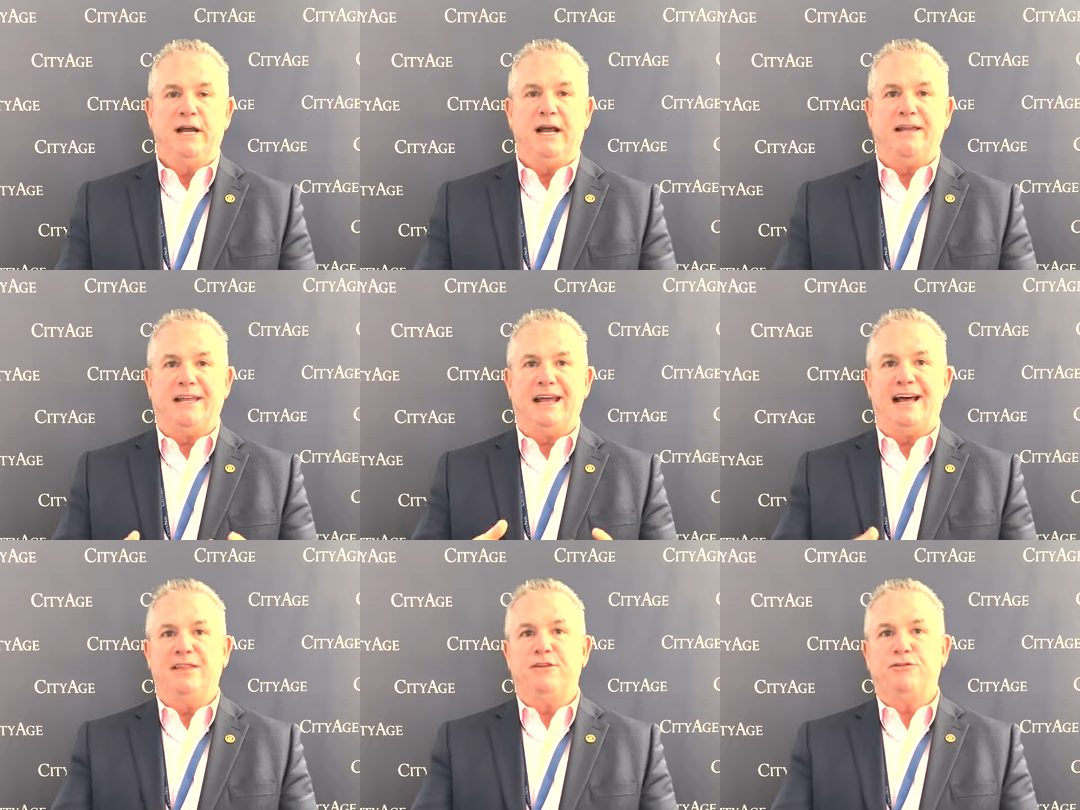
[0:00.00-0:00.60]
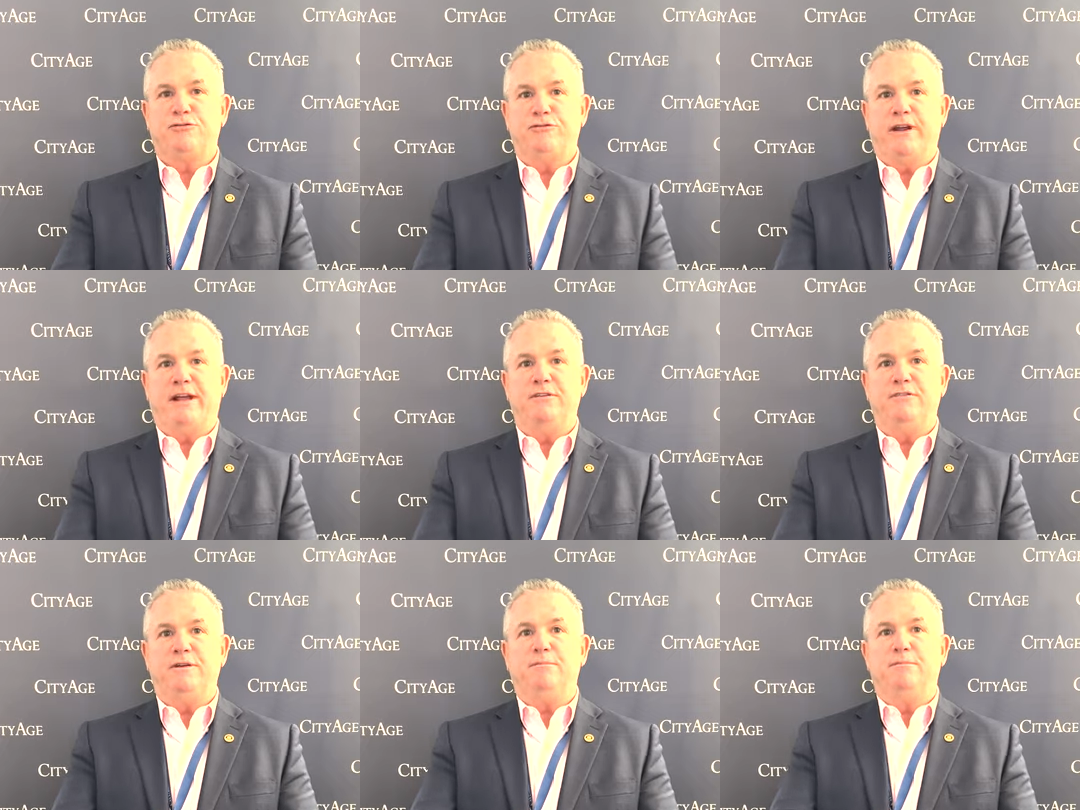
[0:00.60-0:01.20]
and the other
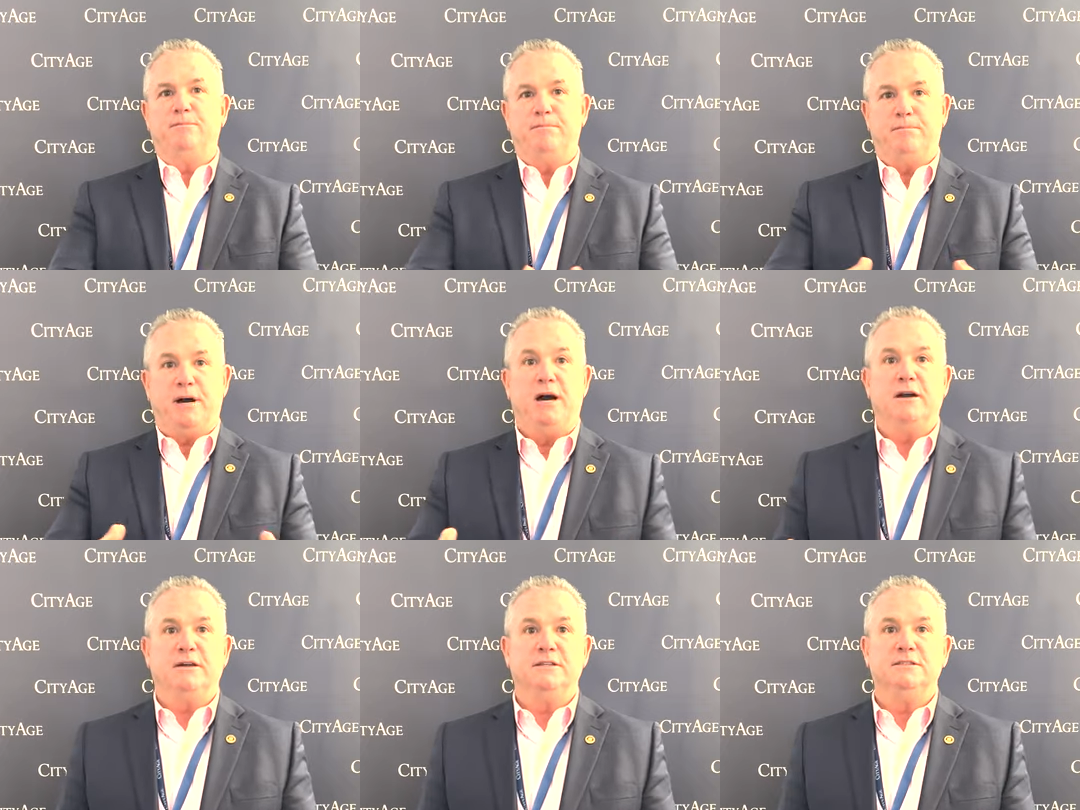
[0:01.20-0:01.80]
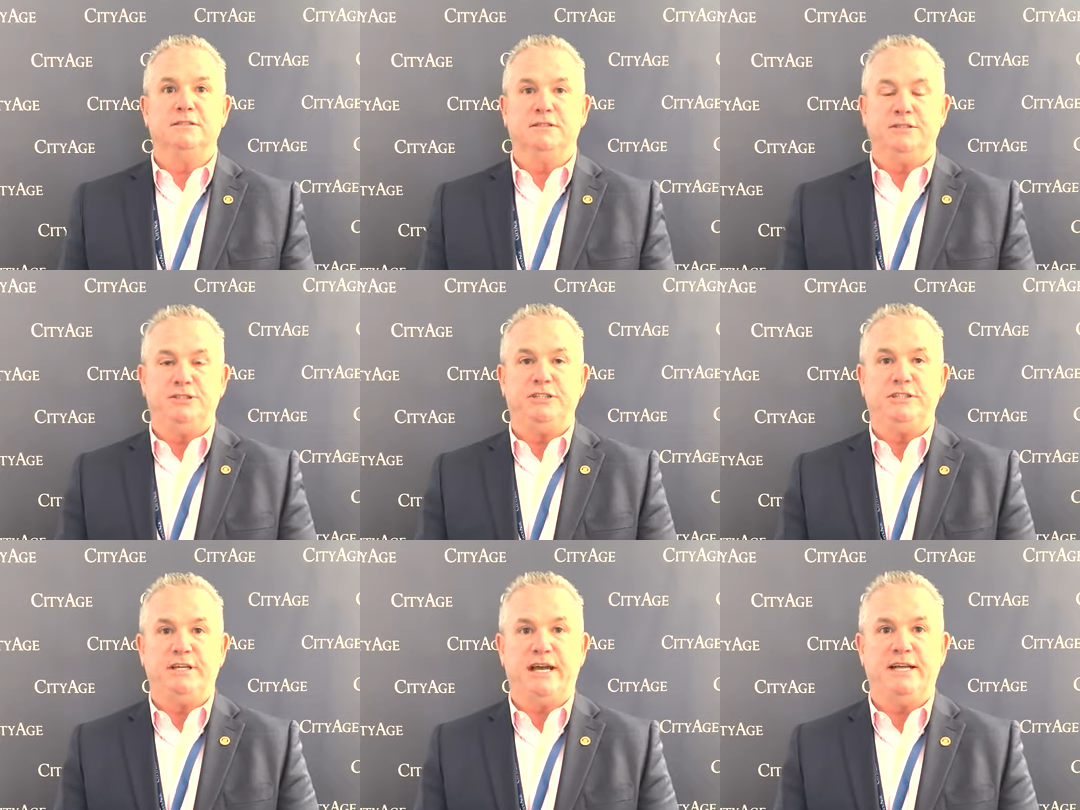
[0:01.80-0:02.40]
transit partners in the
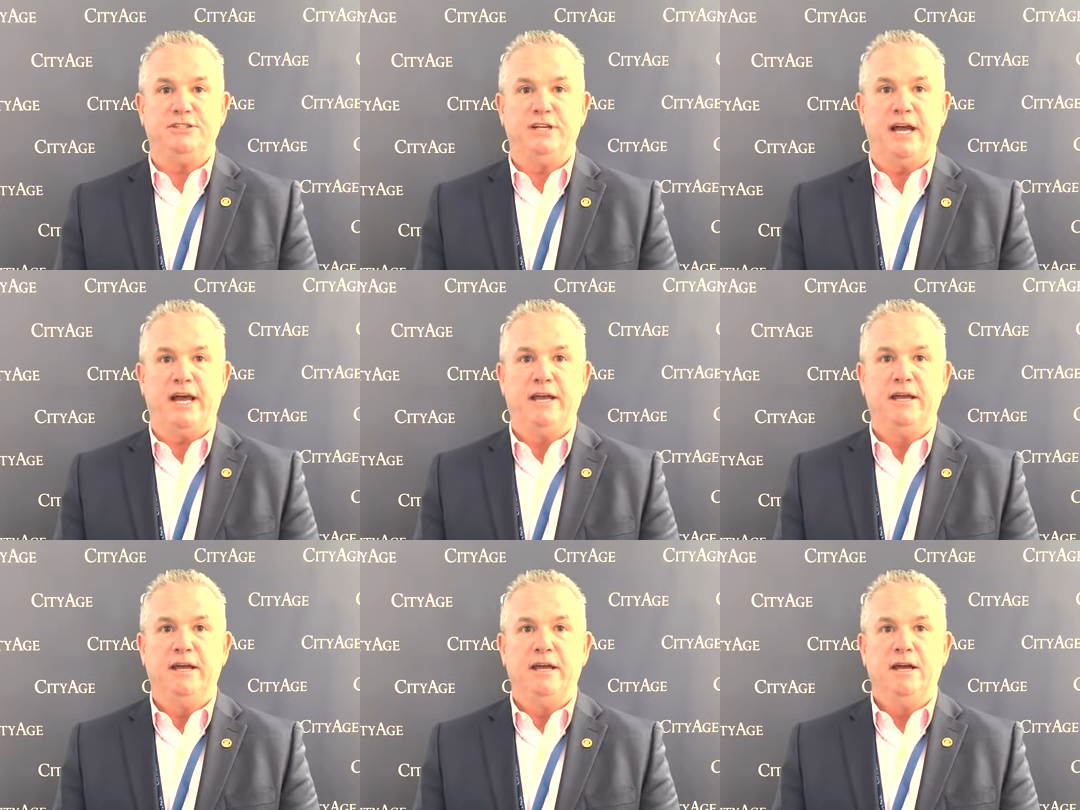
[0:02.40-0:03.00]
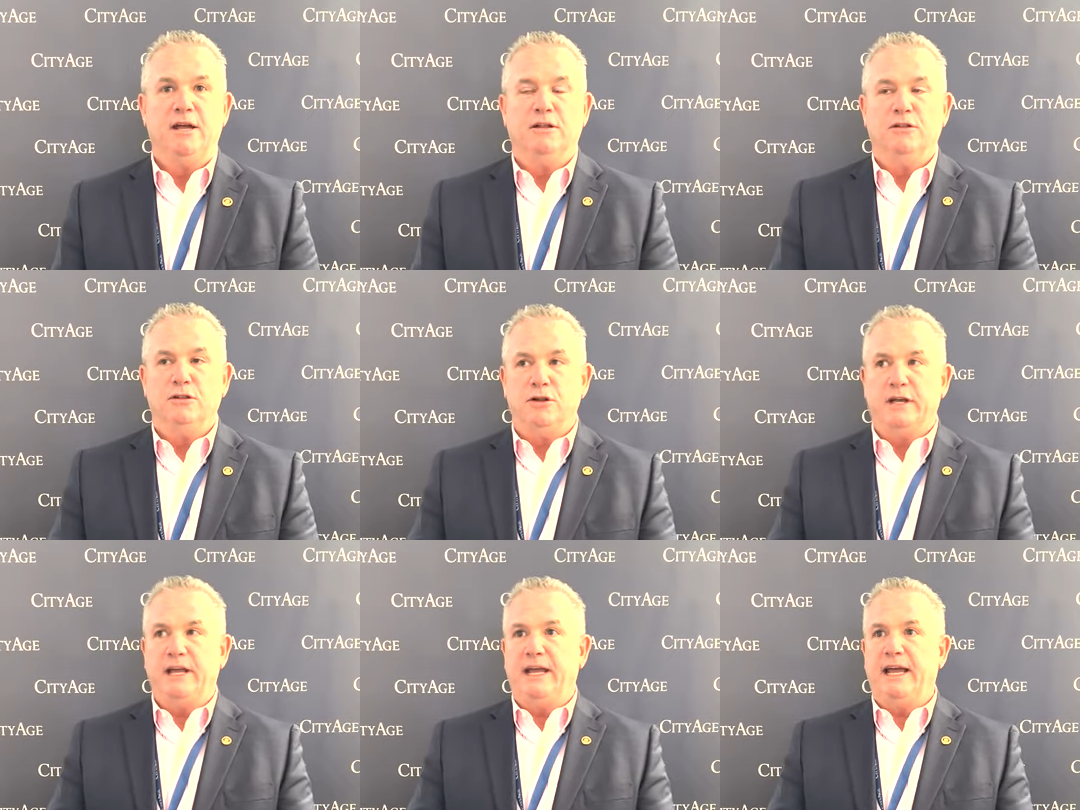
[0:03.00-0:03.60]
GTHA,
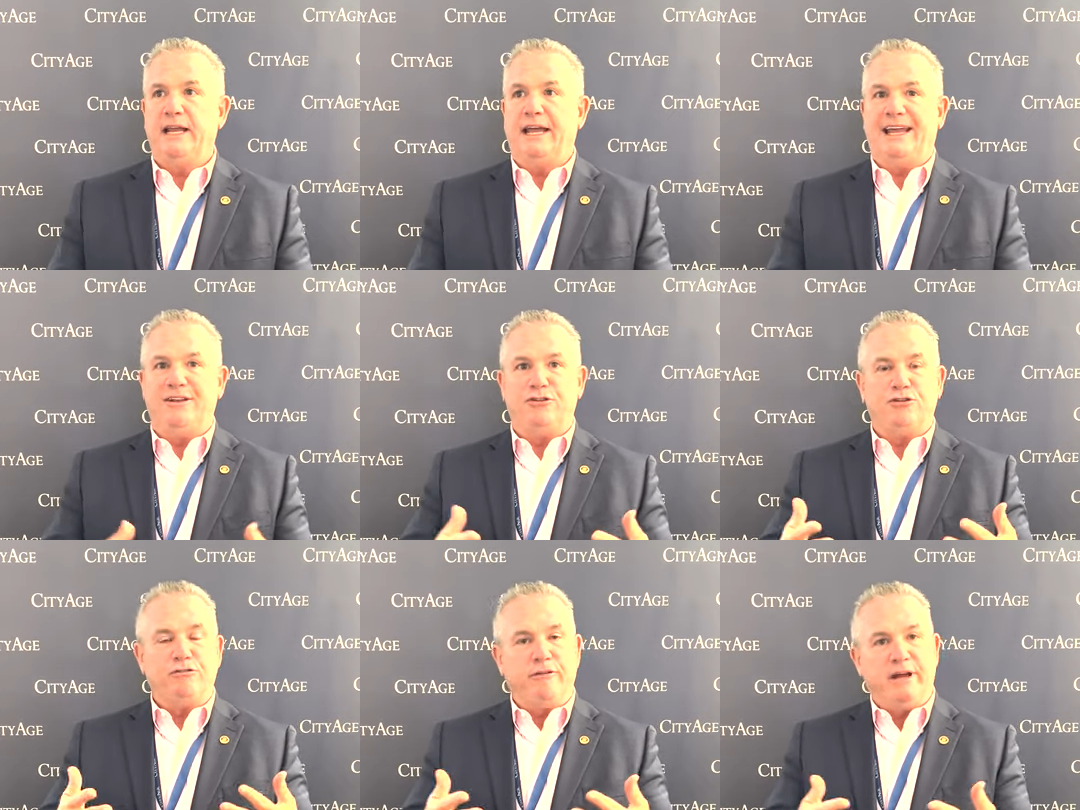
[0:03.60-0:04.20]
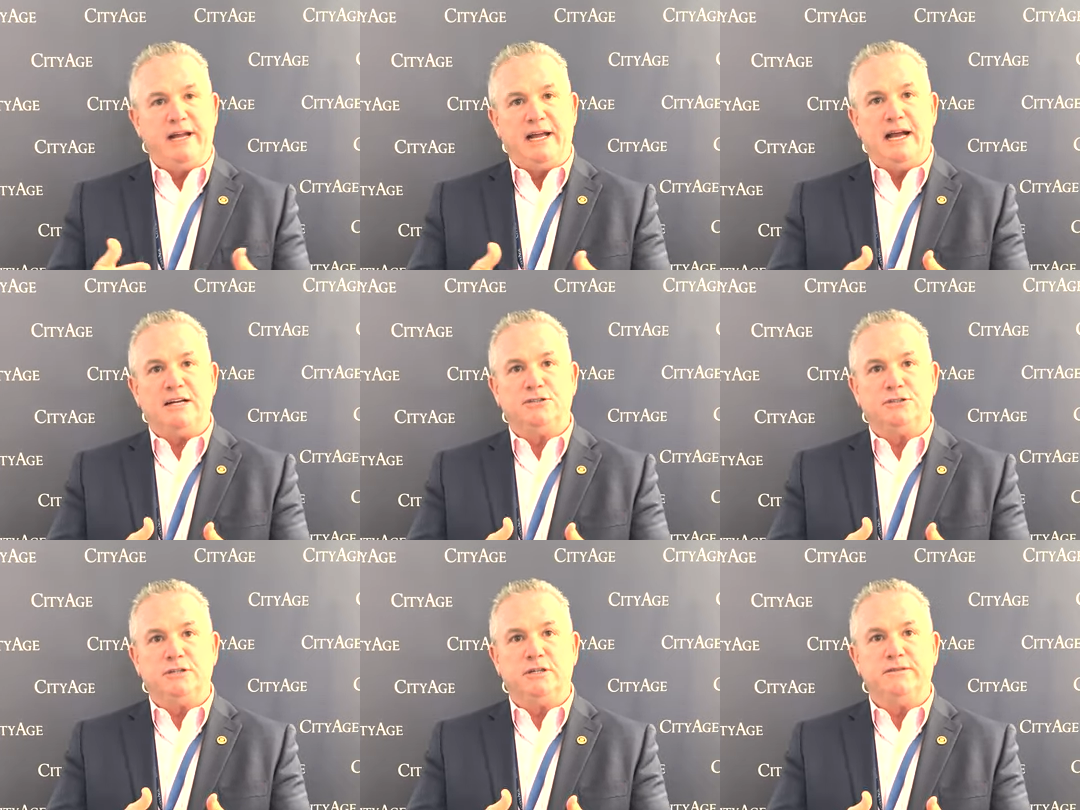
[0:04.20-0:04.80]
looking at integrating our
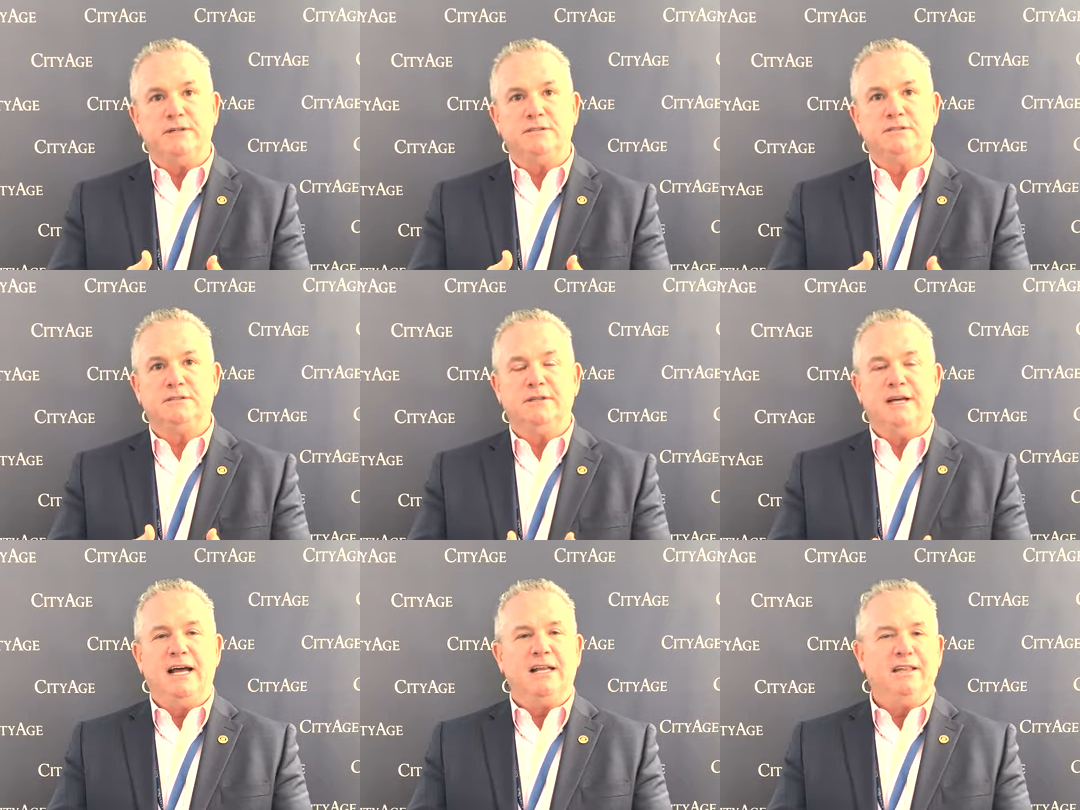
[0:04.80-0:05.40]
service,